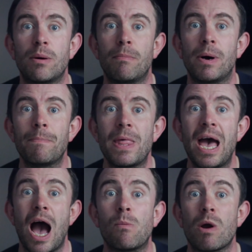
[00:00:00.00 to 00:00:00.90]
number,
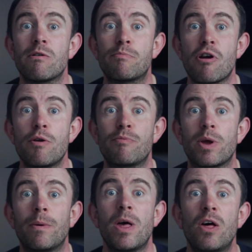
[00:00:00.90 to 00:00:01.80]
and where
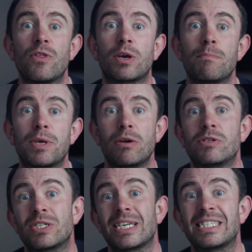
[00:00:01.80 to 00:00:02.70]
appropriate, the
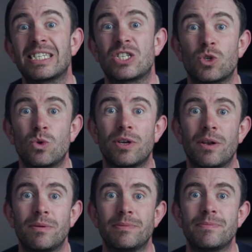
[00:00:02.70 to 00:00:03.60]
computers it's installed on.